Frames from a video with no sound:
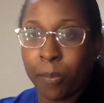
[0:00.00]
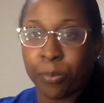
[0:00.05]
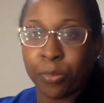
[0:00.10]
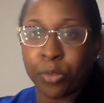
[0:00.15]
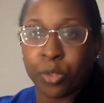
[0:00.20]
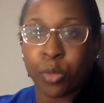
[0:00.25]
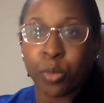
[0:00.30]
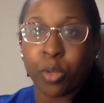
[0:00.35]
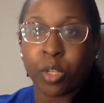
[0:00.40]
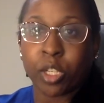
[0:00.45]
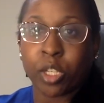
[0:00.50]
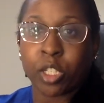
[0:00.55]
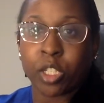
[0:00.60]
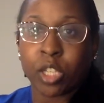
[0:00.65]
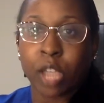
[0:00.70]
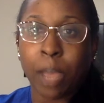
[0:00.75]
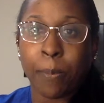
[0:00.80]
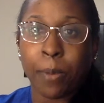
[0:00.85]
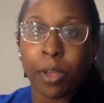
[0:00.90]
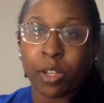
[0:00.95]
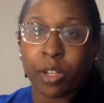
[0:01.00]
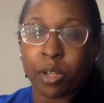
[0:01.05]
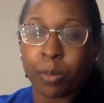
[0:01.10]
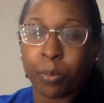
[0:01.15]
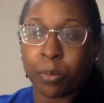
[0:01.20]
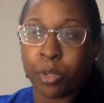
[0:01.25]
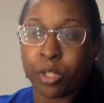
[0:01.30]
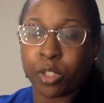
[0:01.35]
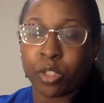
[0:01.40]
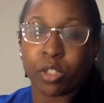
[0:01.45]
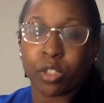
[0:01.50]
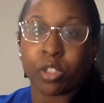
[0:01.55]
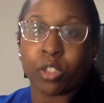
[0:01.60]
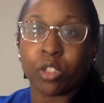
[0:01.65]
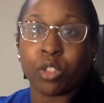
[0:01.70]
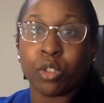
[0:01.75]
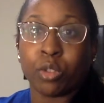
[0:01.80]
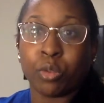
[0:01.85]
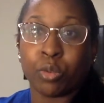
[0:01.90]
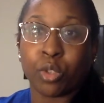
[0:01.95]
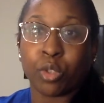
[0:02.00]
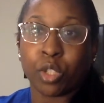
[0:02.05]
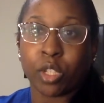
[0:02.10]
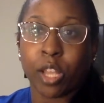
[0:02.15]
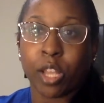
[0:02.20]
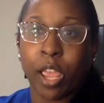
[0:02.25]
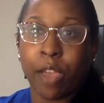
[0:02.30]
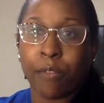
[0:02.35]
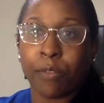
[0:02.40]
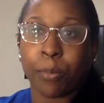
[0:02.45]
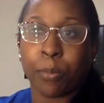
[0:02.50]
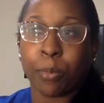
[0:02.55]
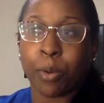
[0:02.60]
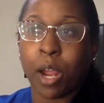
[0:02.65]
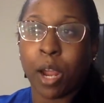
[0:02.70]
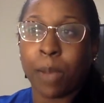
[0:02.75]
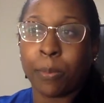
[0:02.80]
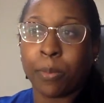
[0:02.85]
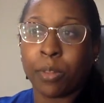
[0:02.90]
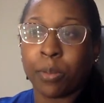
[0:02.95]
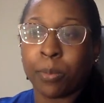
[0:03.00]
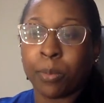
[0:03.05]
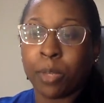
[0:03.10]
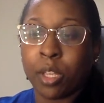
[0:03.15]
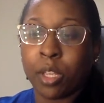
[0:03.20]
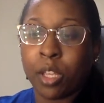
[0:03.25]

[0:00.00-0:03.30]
do a good job on the impressions, you shouldn't have a problem.